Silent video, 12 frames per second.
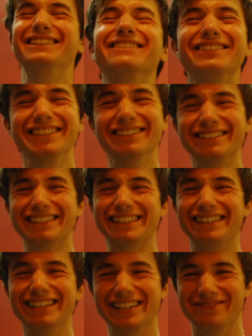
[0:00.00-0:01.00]
you
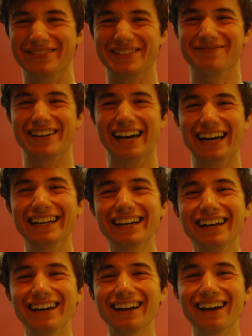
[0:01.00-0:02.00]
killed me, man.
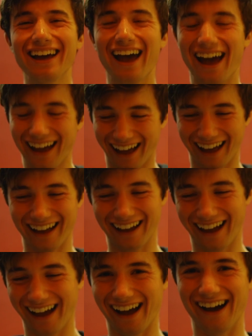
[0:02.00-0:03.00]

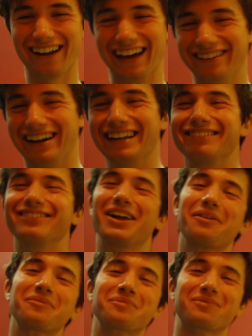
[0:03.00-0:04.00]
Okay, well,
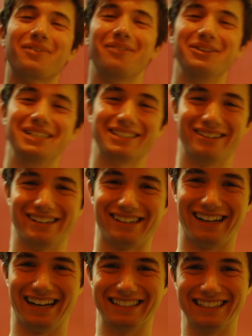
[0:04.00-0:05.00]
why don't we just go to
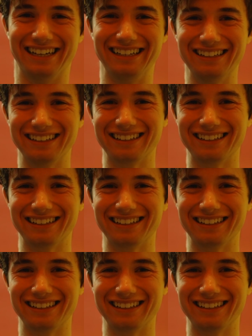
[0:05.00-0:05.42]
class, huh?